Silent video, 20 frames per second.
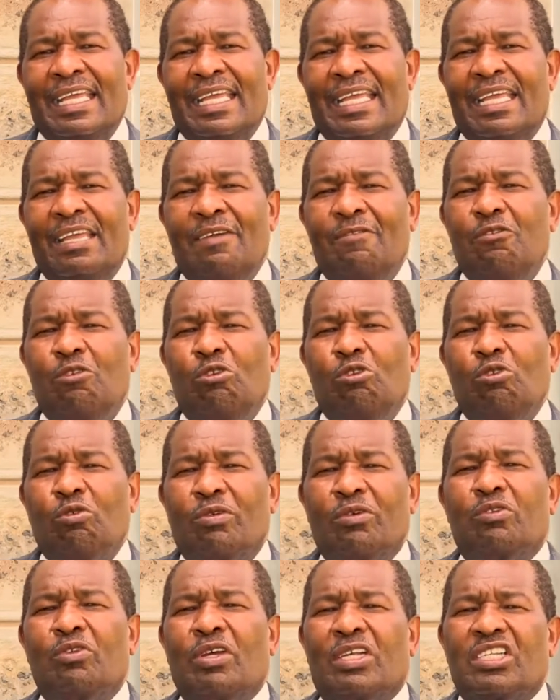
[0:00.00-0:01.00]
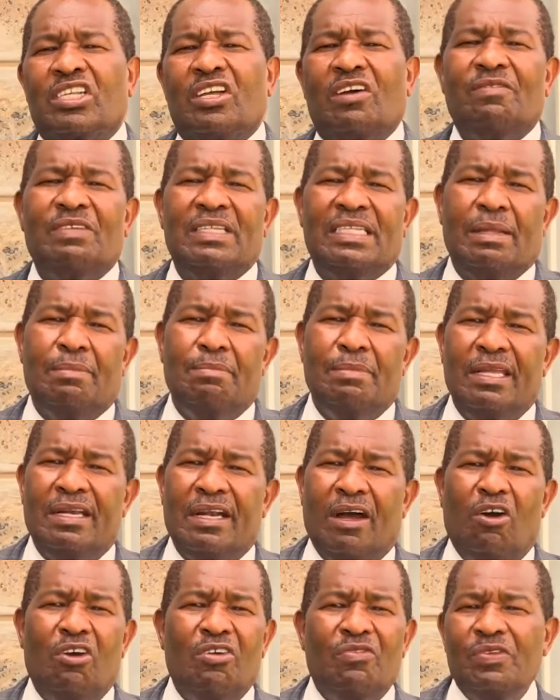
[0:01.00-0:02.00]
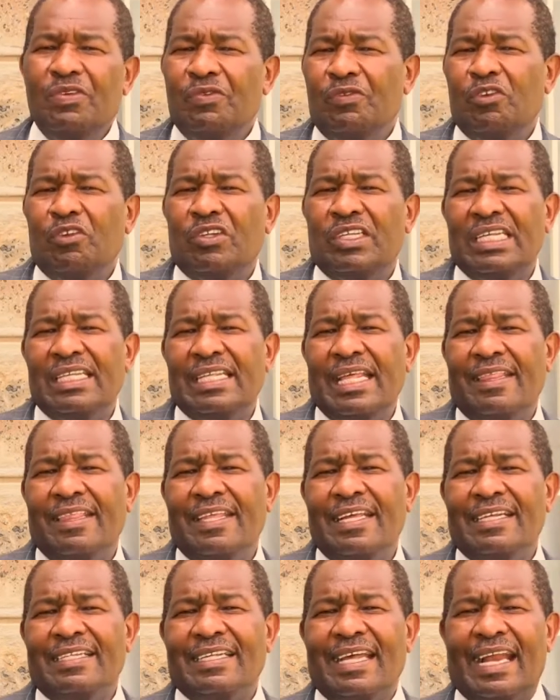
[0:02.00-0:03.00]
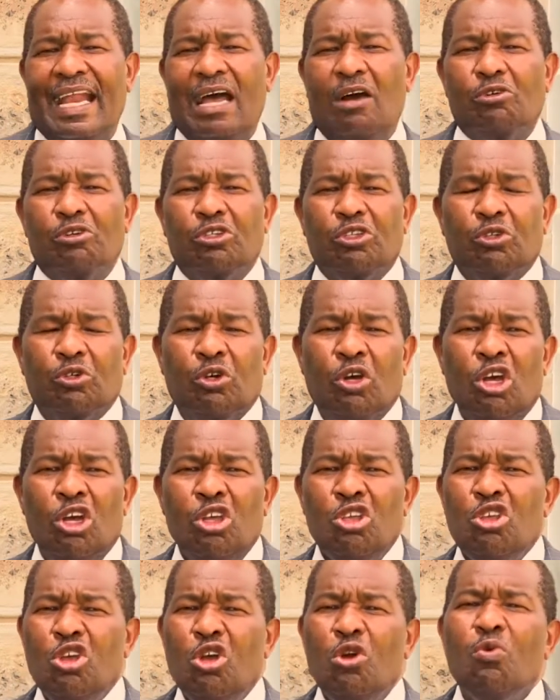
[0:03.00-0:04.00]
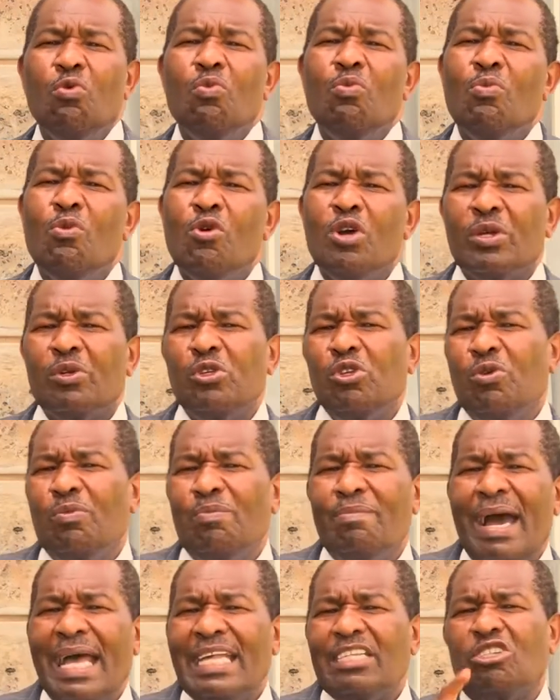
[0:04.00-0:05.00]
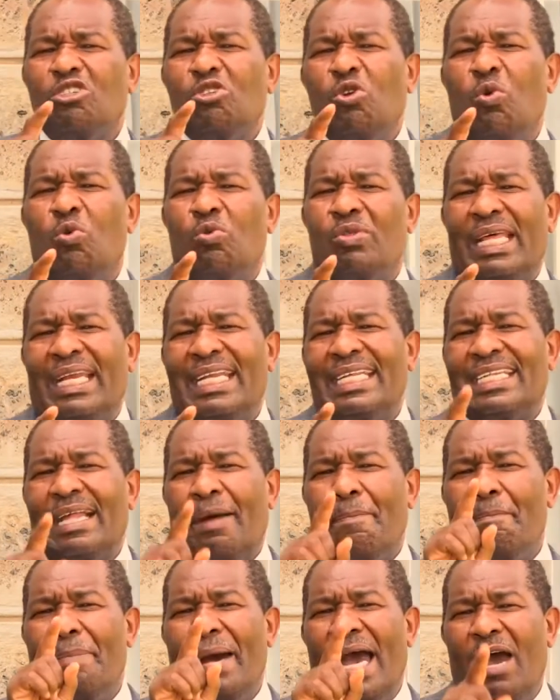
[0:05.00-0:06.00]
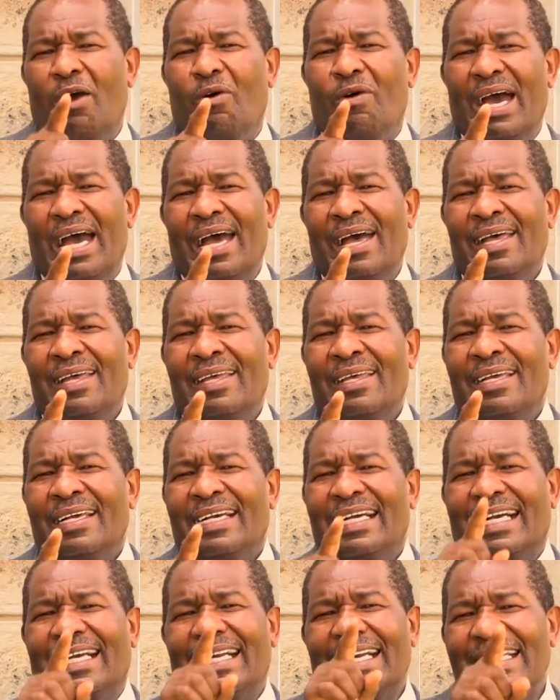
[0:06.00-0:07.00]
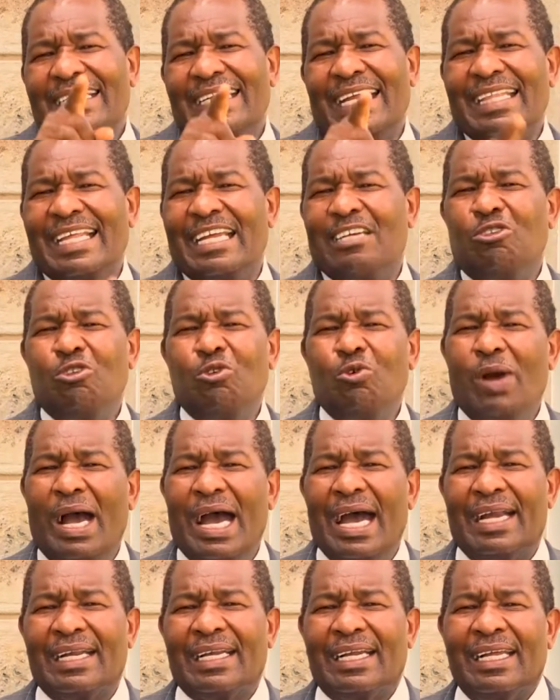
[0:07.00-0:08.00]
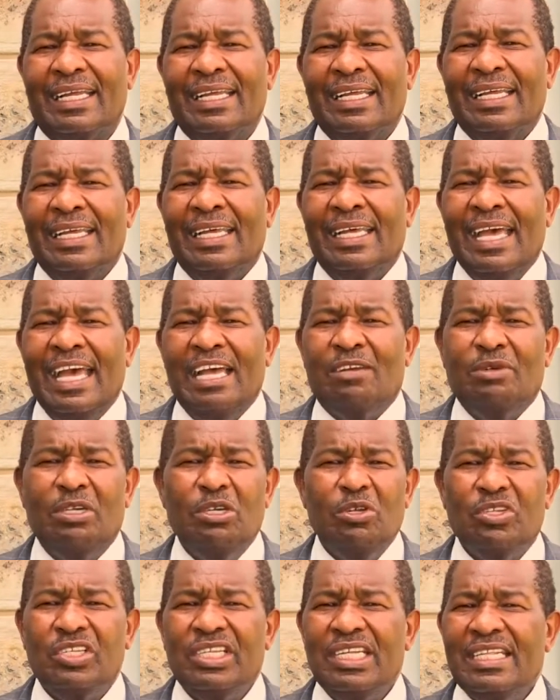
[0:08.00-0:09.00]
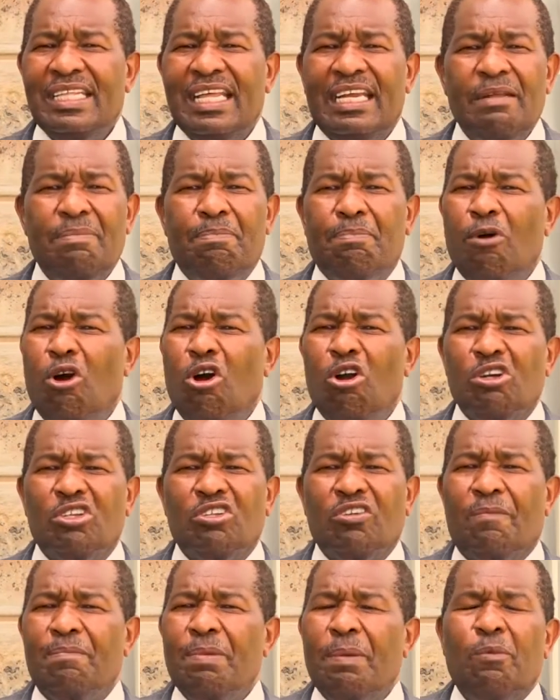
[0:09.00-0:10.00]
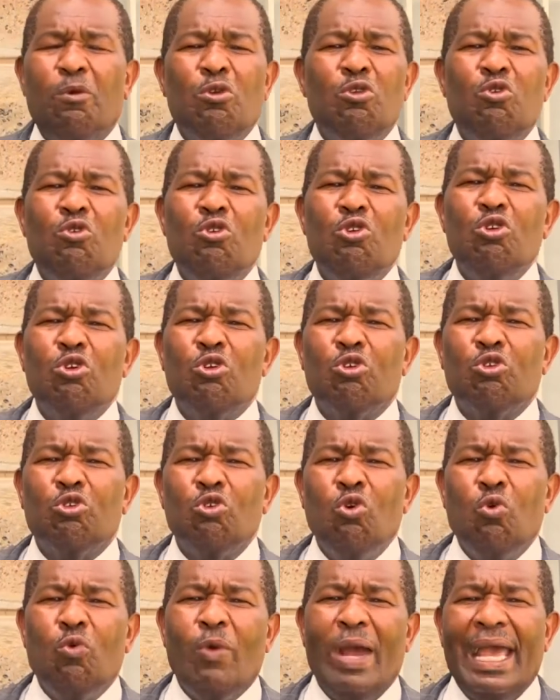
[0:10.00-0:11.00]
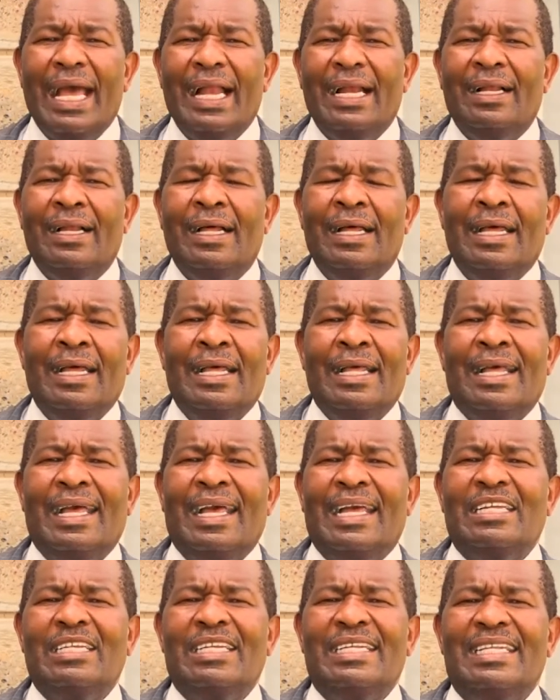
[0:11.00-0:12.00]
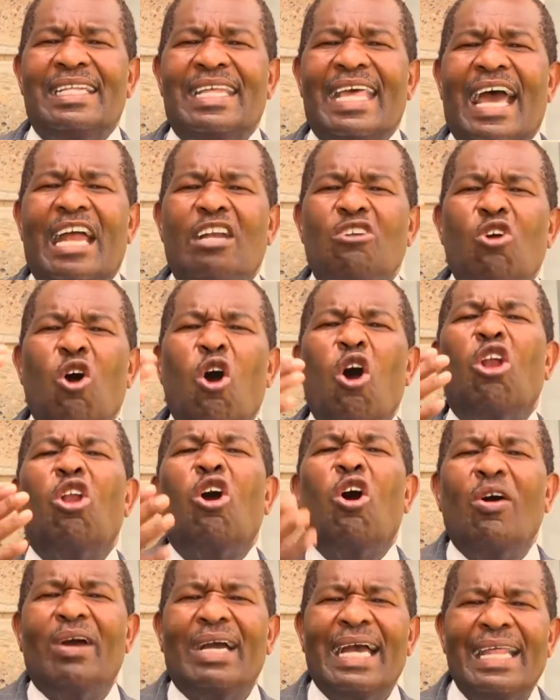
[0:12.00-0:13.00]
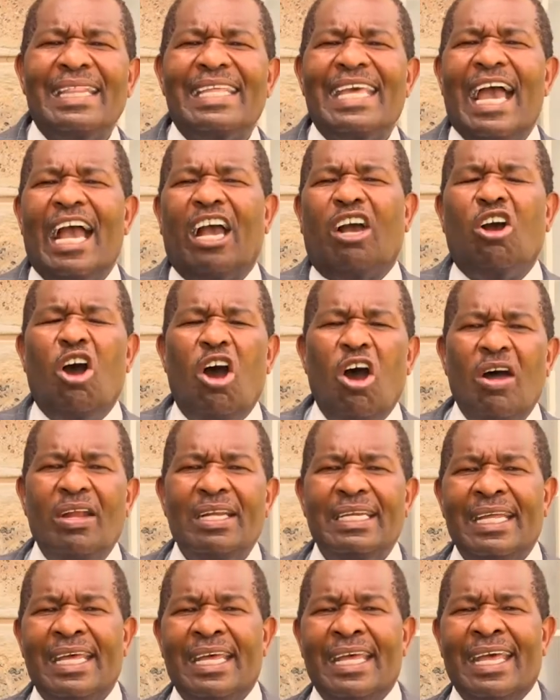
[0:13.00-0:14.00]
if you look yourself in the mirror or if you see the things around you, you, you must know there is a power greater than you are. And when you see the reports of people you knew too well and they are no longer, they are gone,